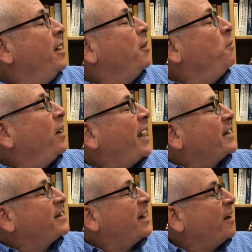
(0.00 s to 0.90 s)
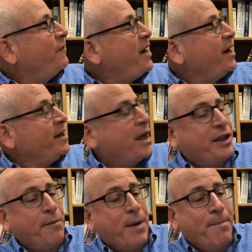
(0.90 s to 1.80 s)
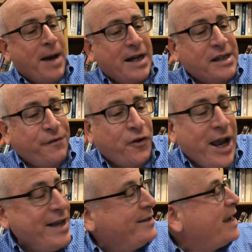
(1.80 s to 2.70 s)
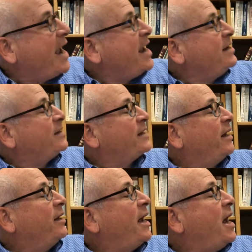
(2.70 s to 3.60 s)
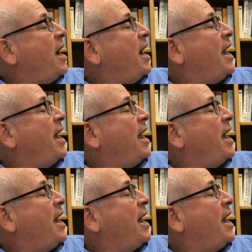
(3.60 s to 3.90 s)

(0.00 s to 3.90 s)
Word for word: We'll get sick of eating nothing but matzah for eight days, said uh,